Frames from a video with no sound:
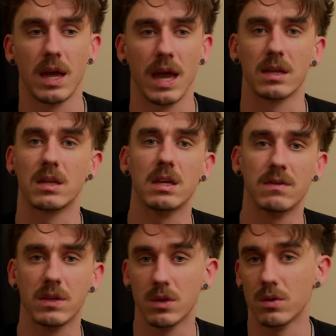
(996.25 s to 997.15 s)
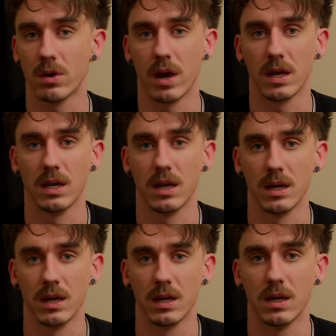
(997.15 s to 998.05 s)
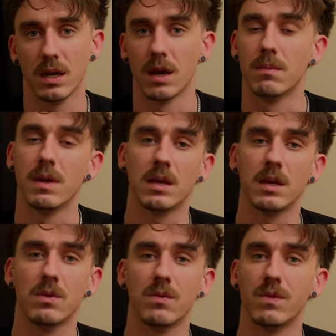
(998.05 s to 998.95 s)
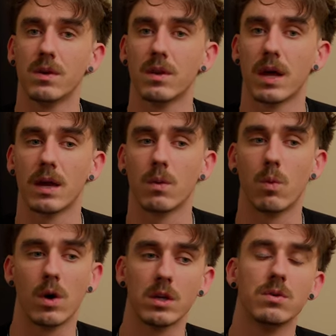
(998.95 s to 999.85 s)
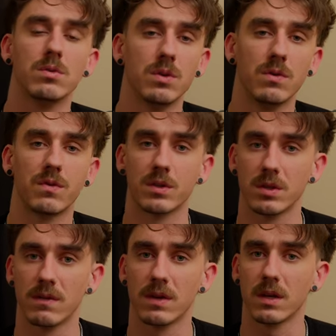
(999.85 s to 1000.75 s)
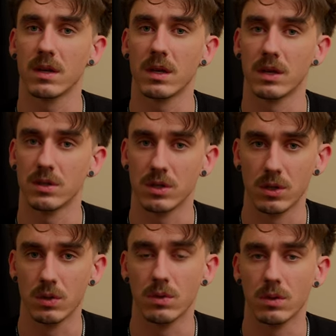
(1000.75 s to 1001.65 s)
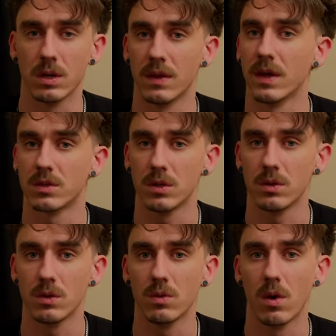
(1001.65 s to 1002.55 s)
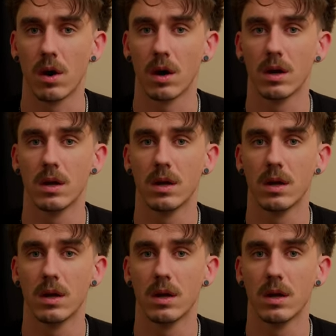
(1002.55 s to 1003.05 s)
at giving you your identity and making you feel like what you do for a living is you, and that's who you are.